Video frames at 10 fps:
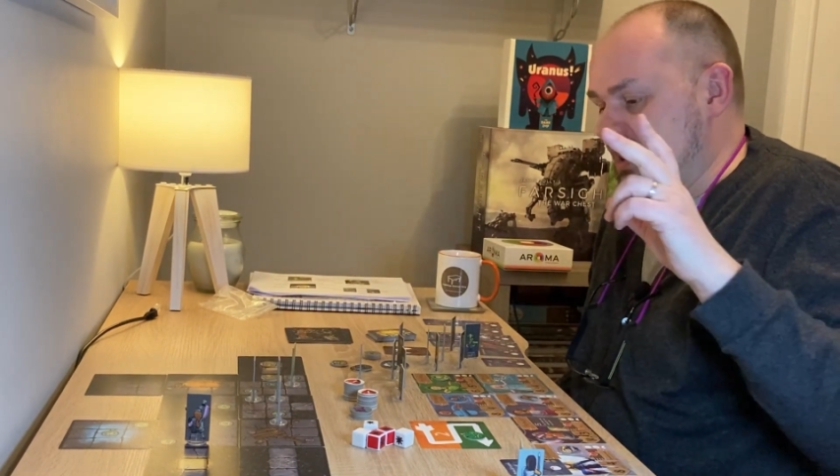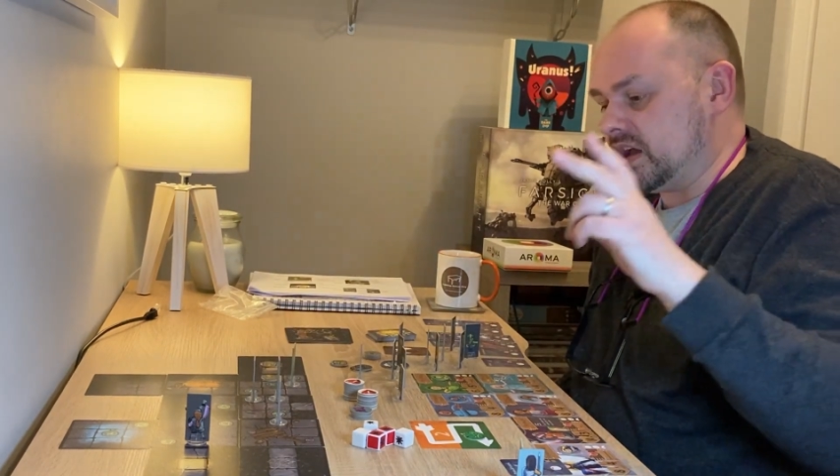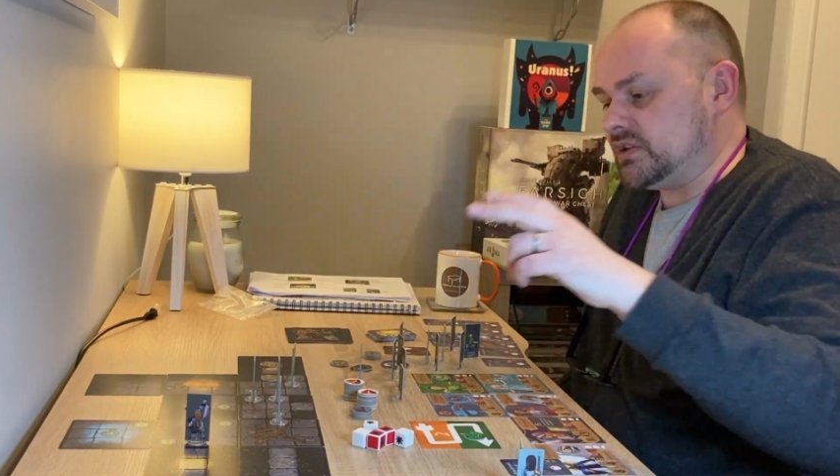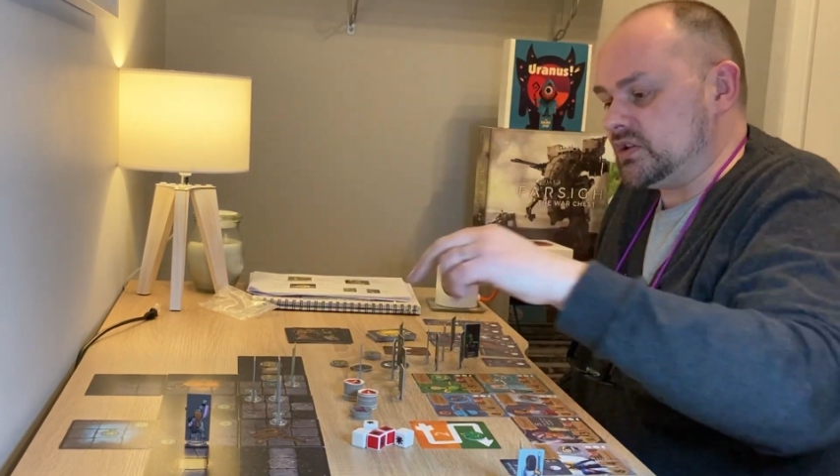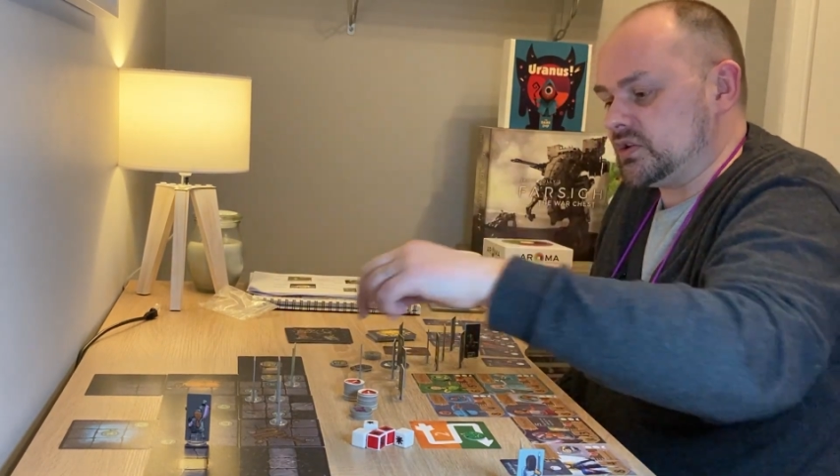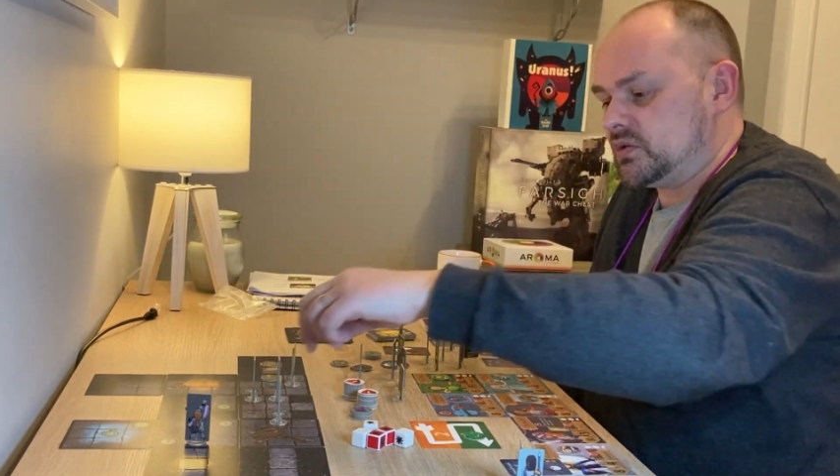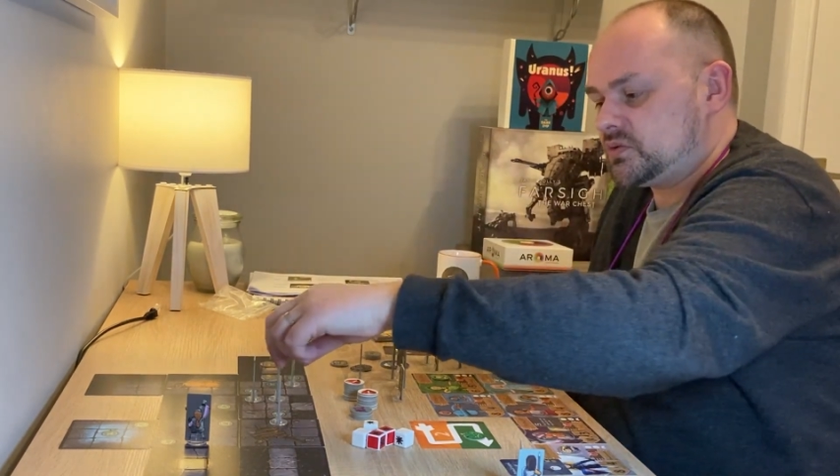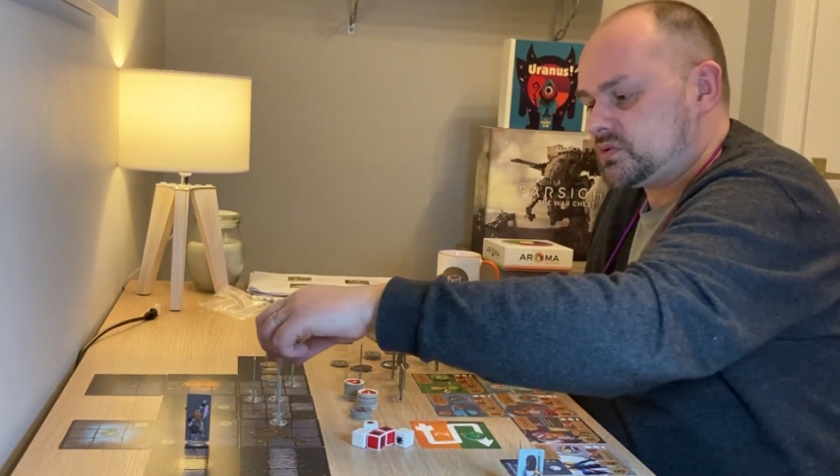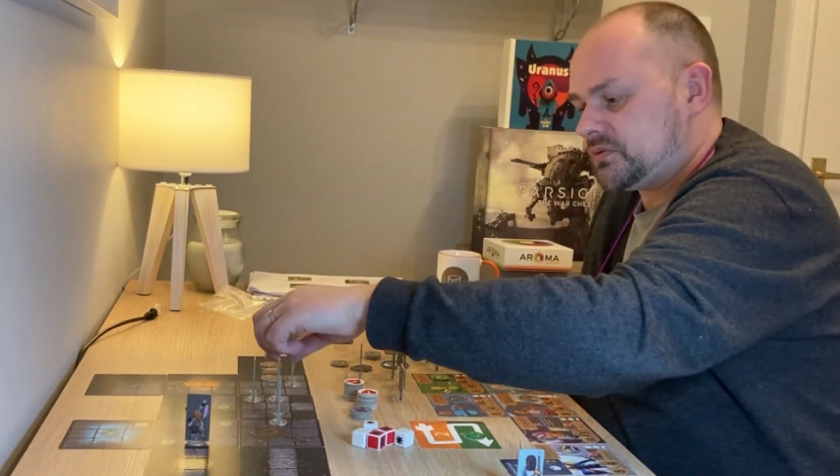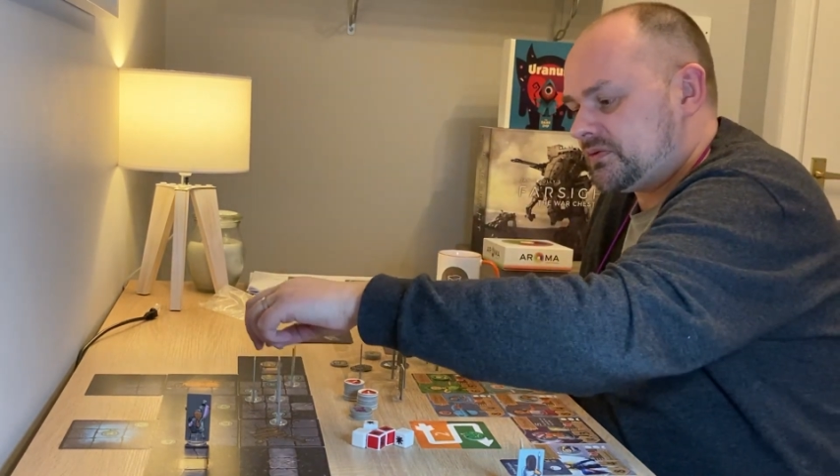and you can
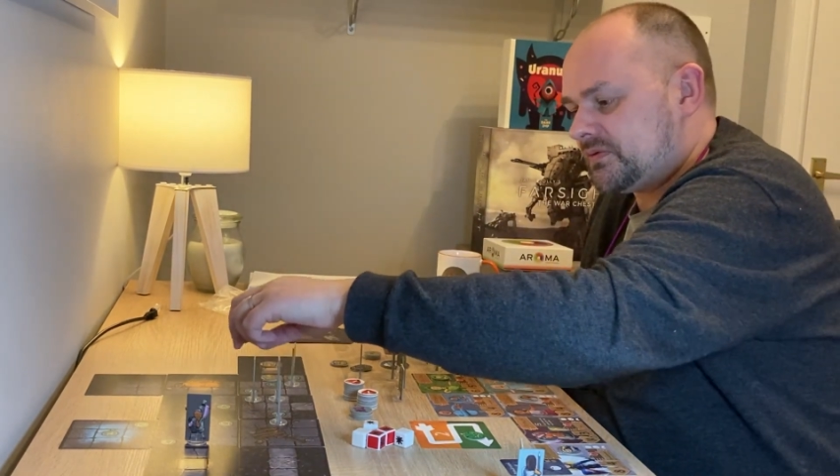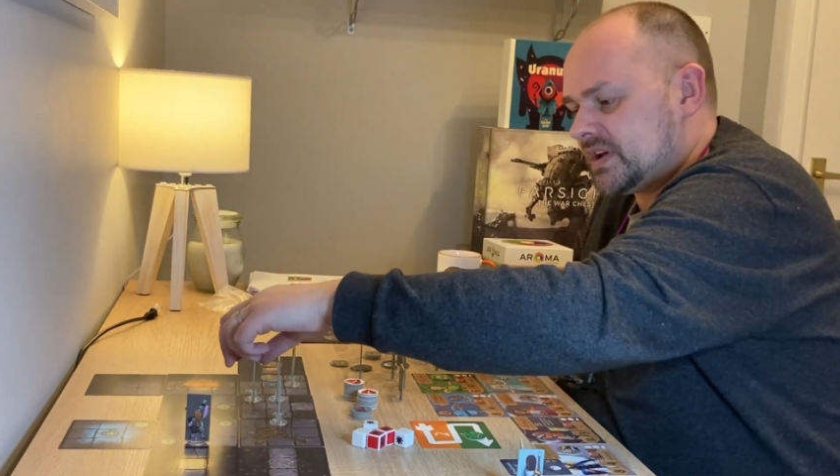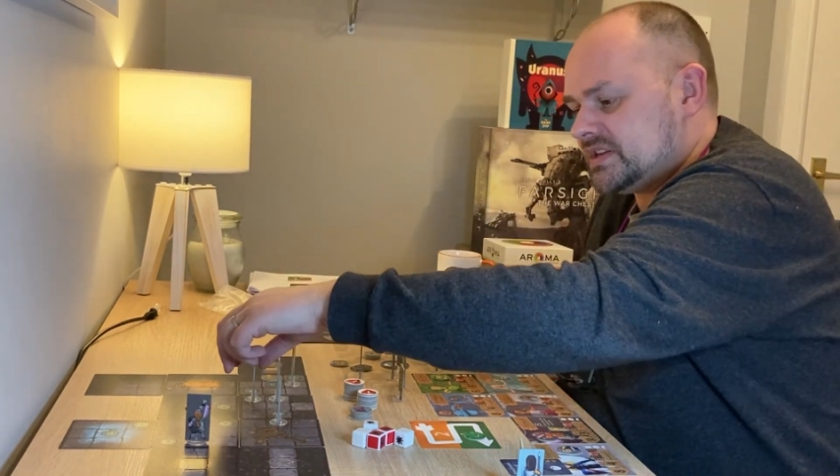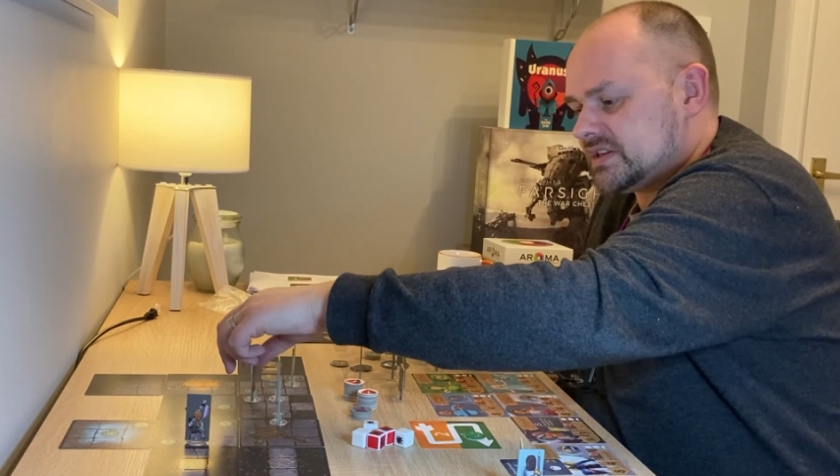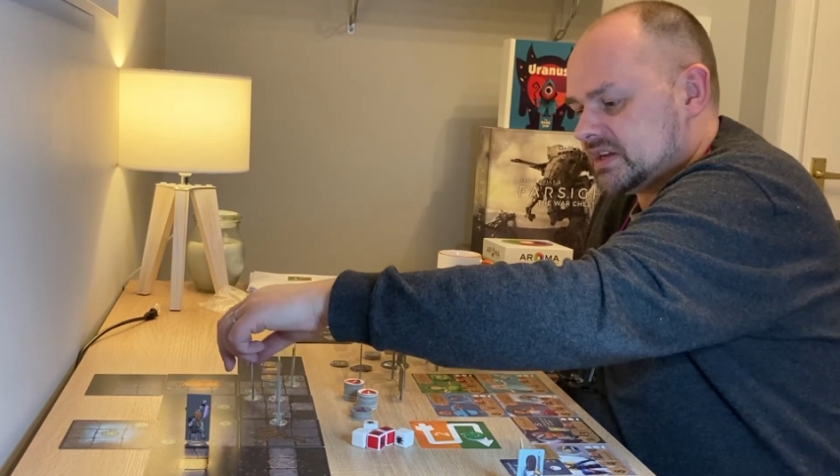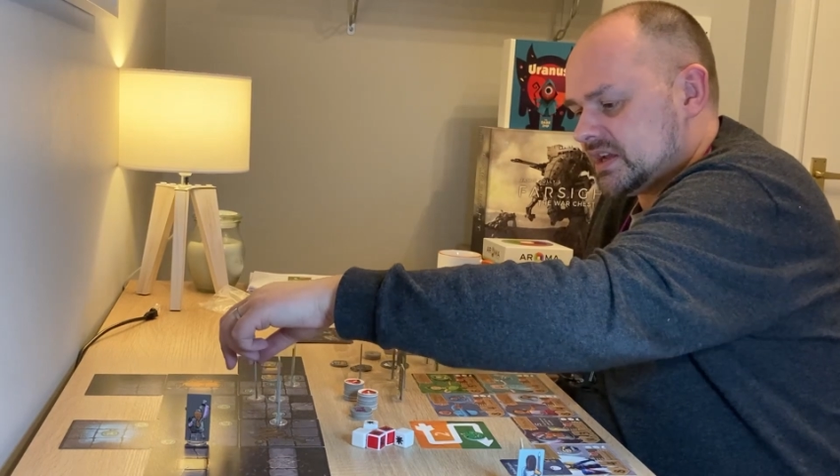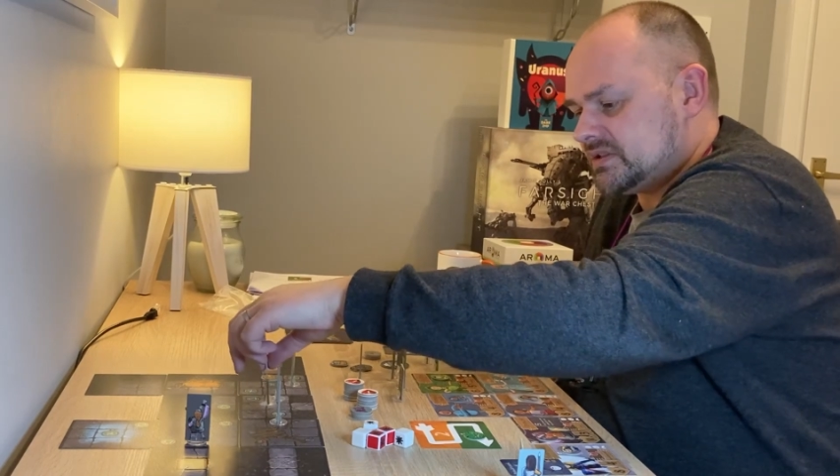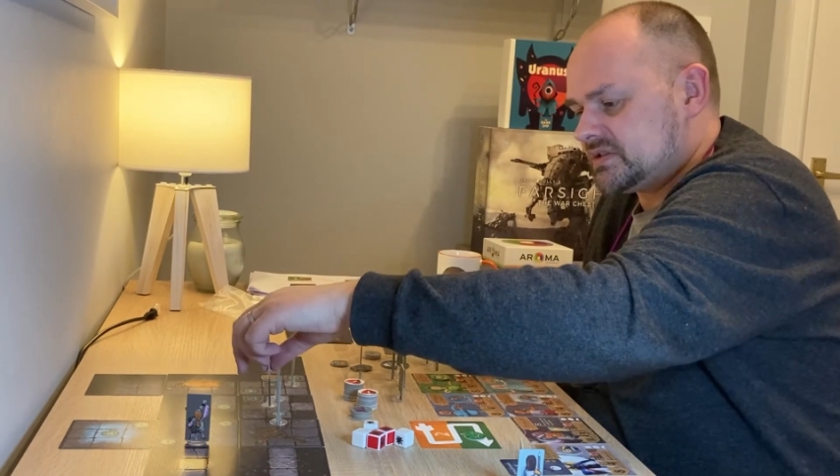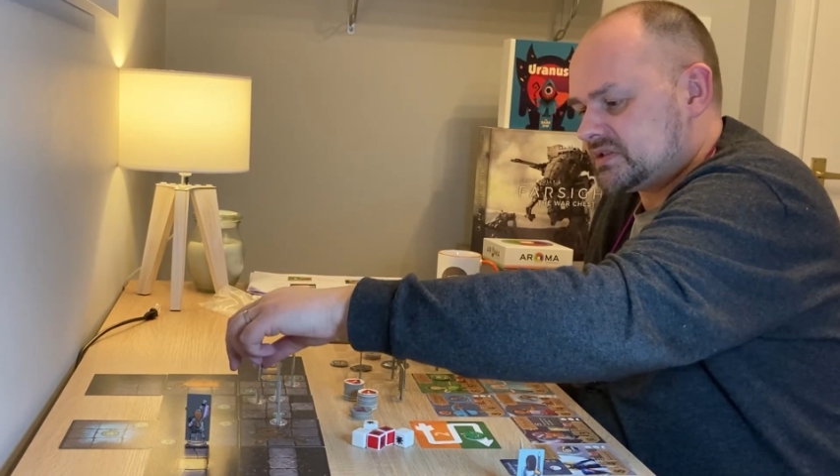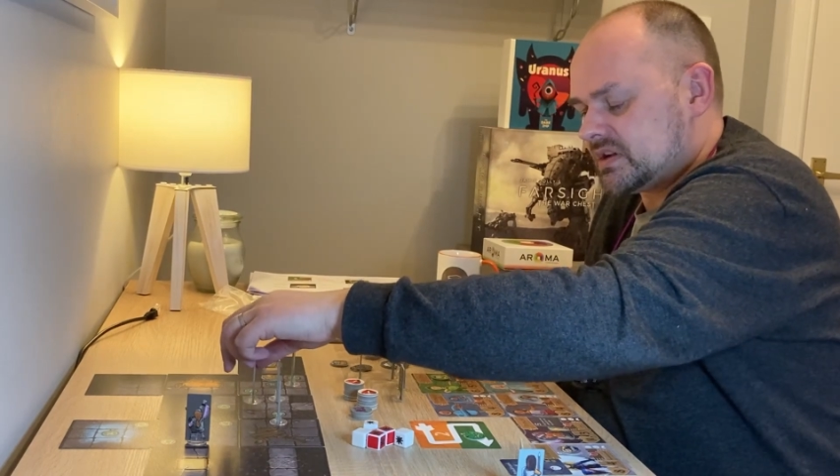also fight
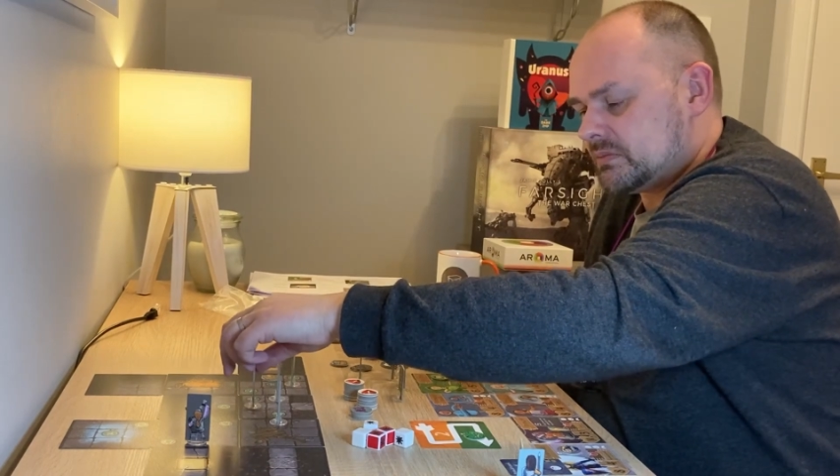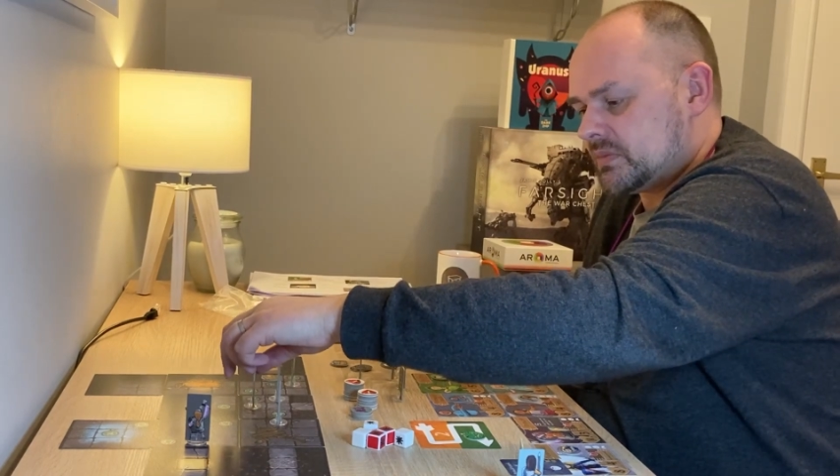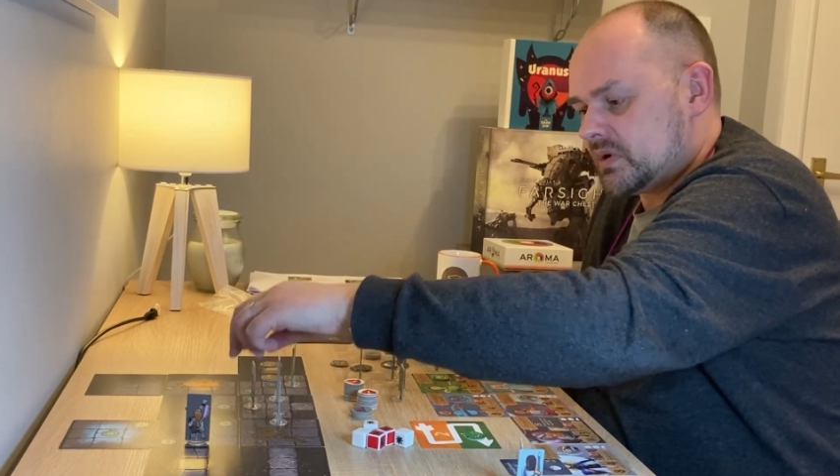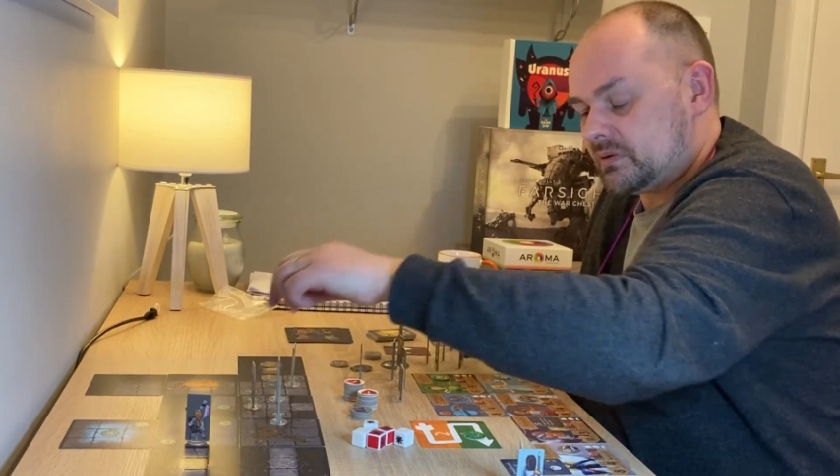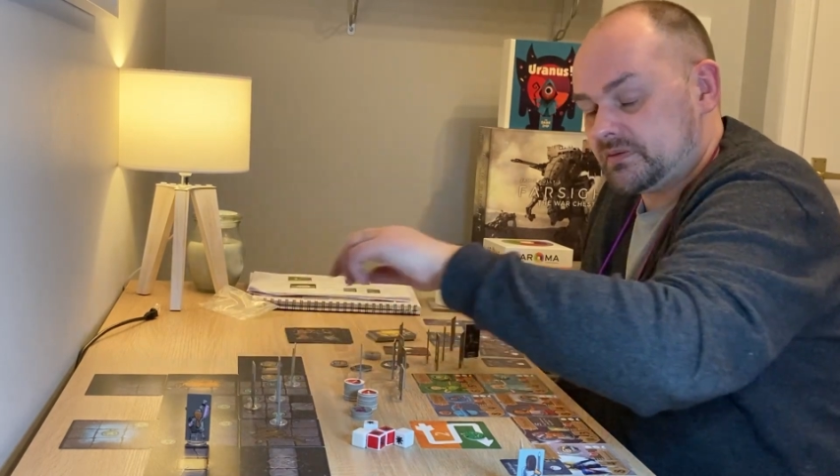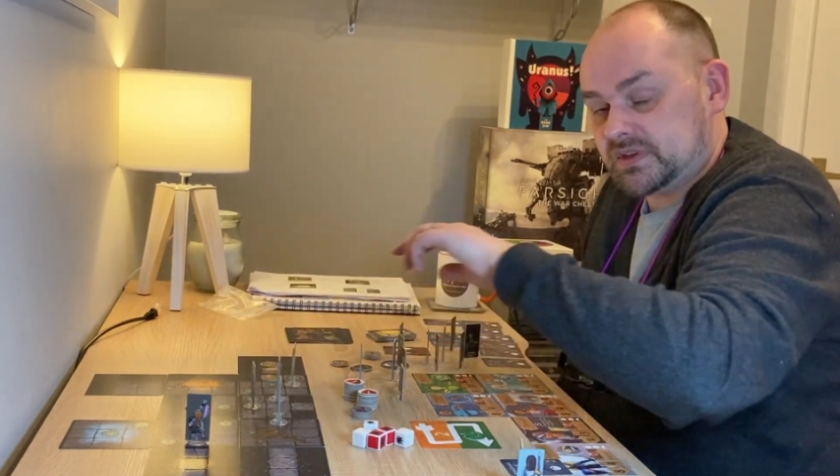against some of the